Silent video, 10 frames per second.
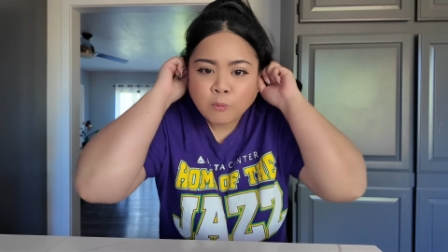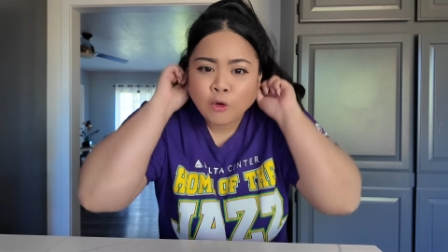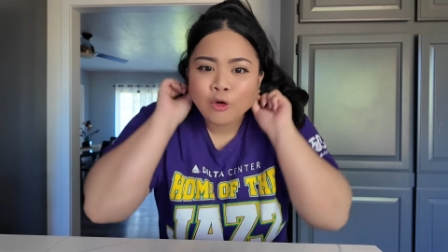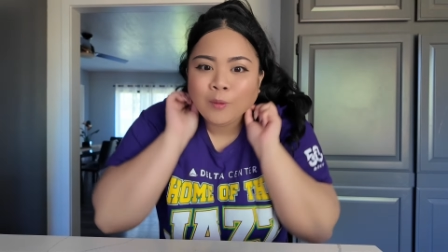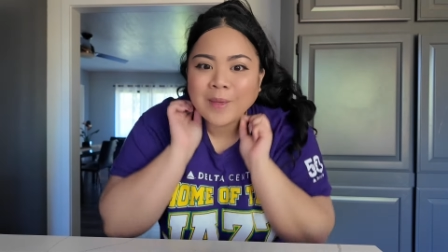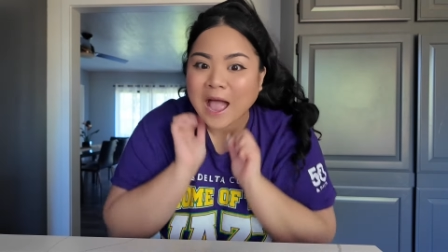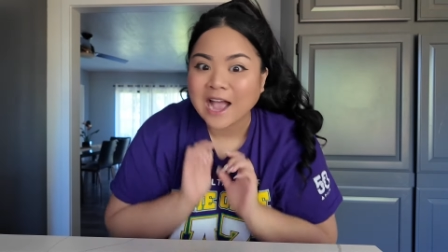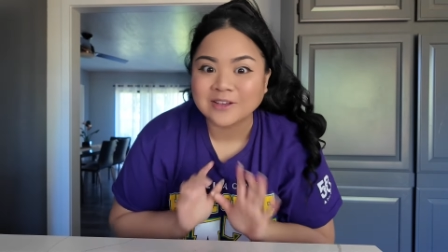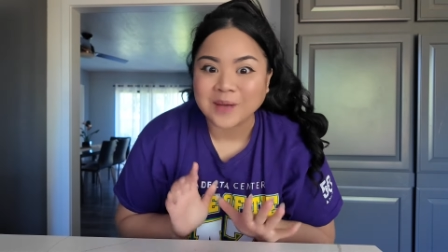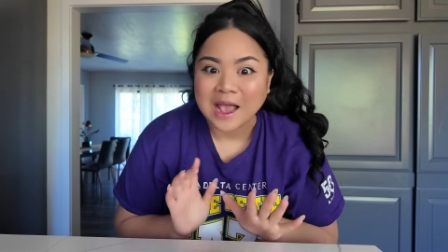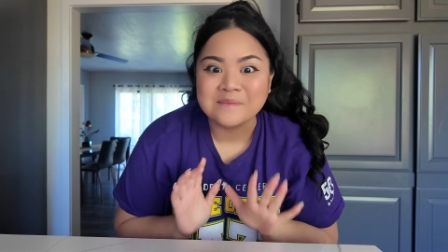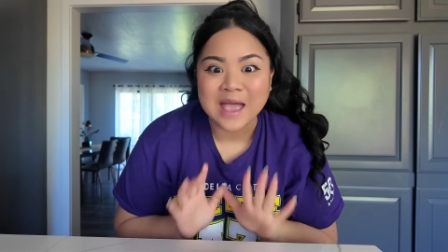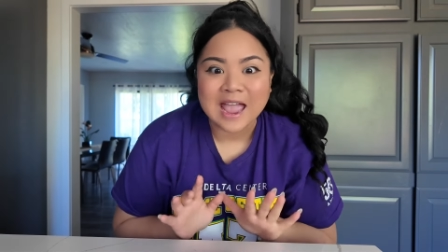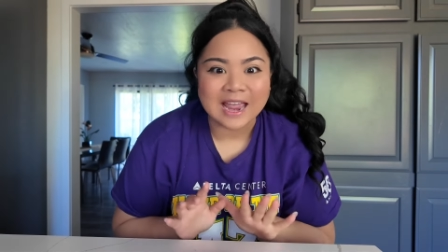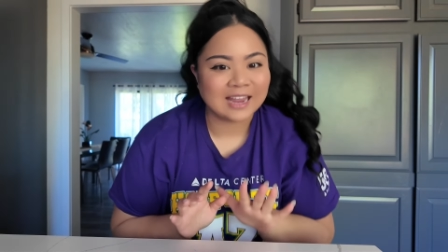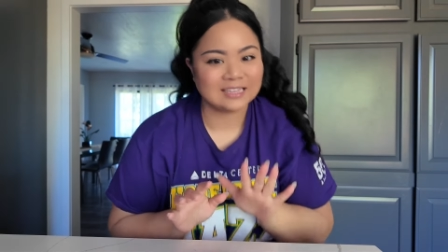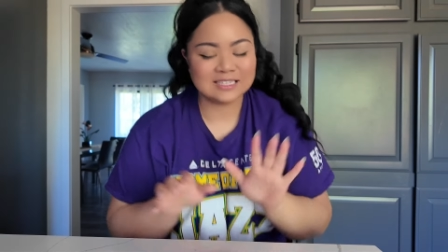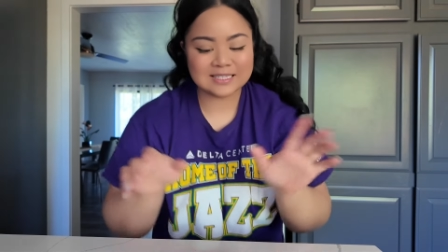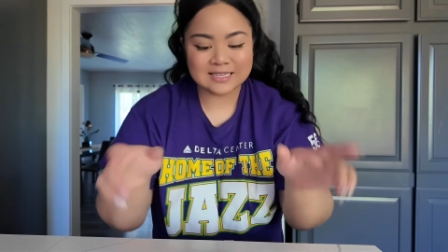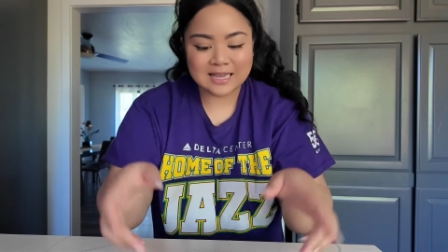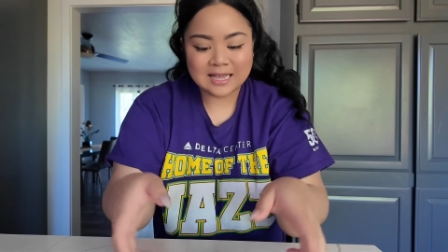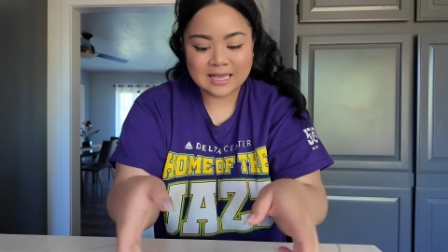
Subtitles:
pull back my bangs